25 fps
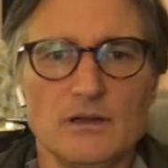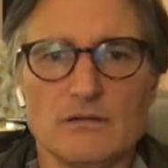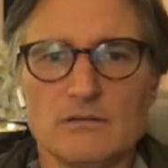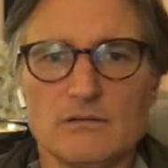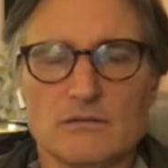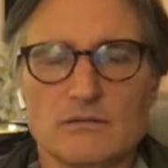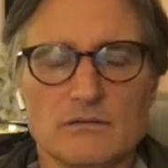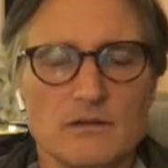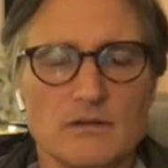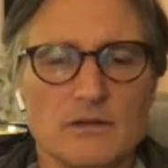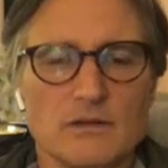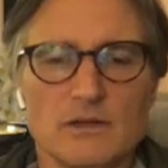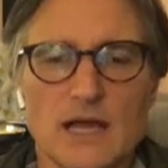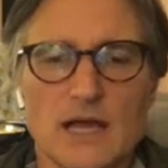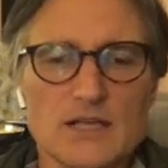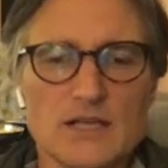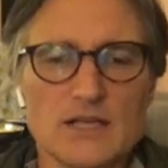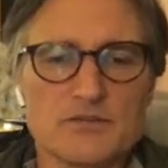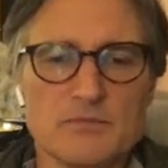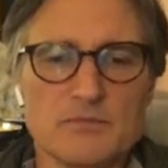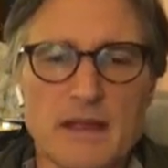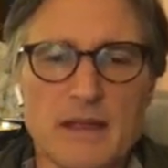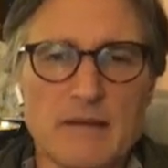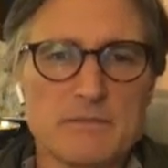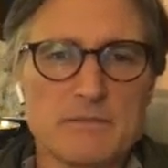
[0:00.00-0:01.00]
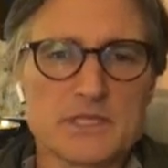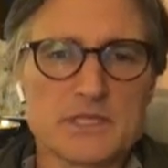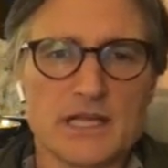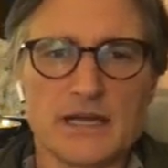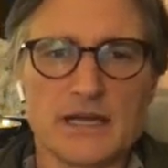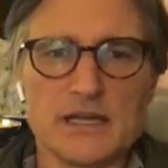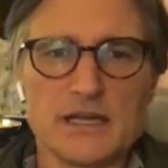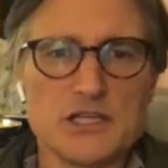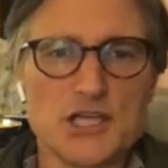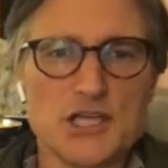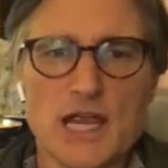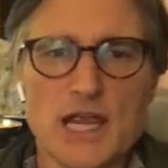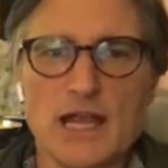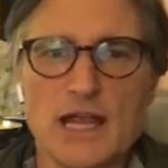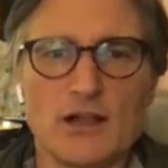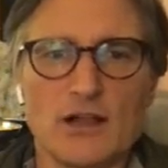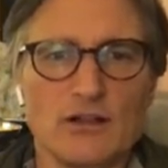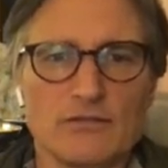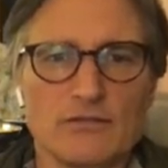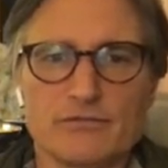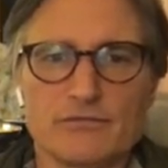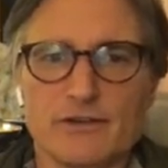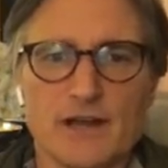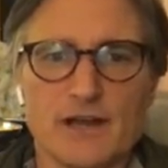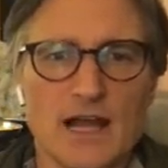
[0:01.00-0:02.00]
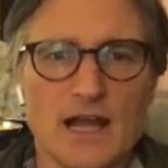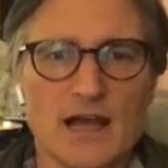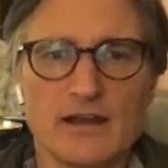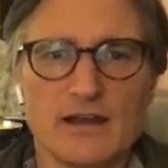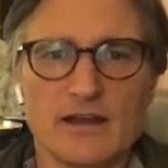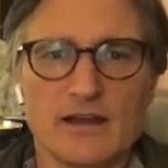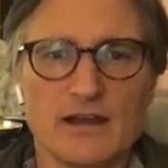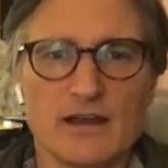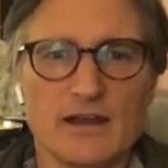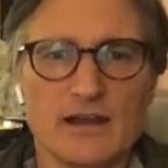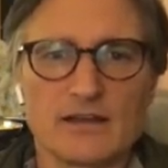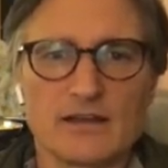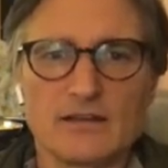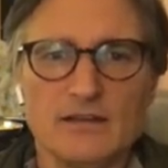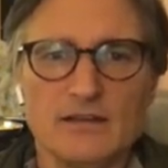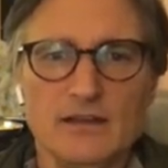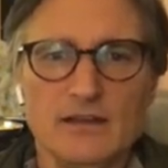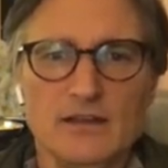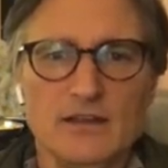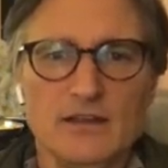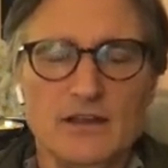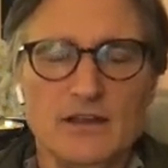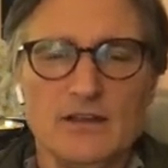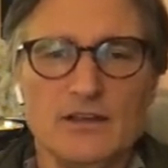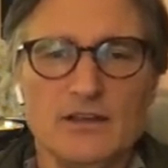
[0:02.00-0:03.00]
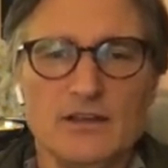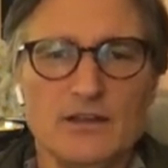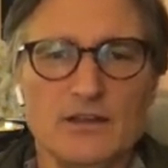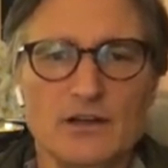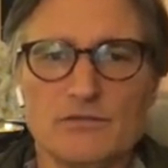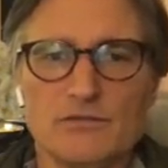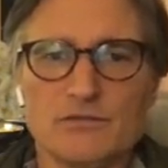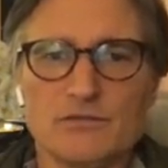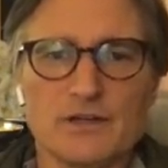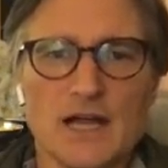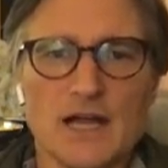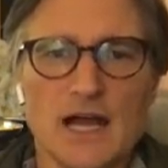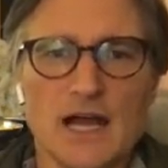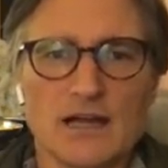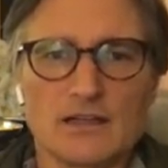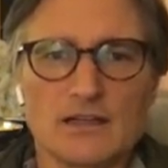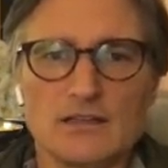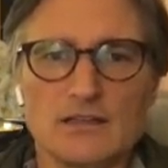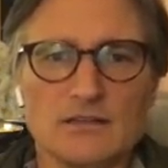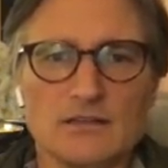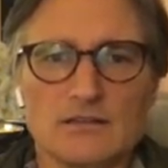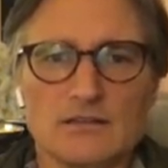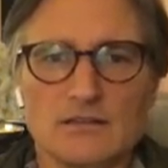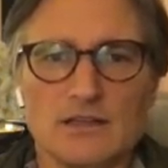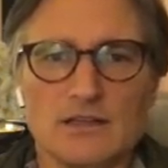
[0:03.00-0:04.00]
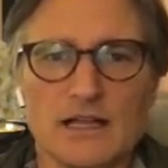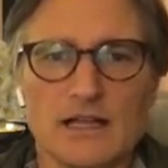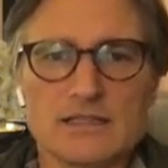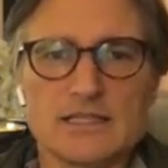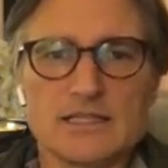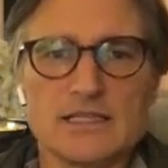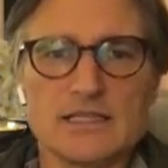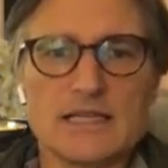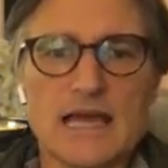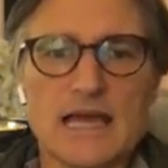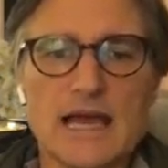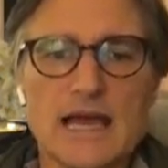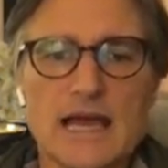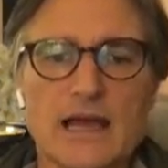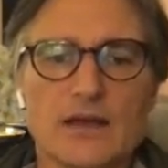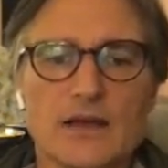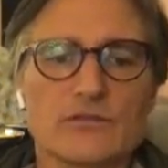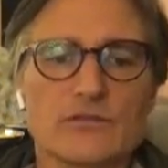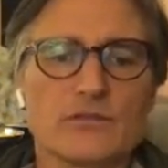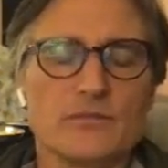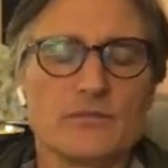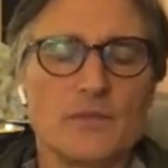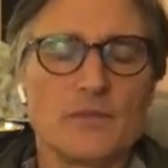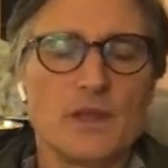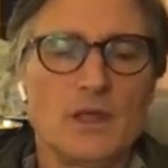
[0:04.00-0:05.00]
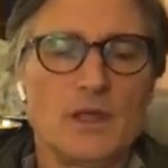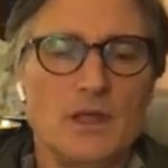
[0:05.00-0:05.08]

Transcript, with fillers: know, the guys from Amazon in jail for not, uh, you know, for not co- collecting tax.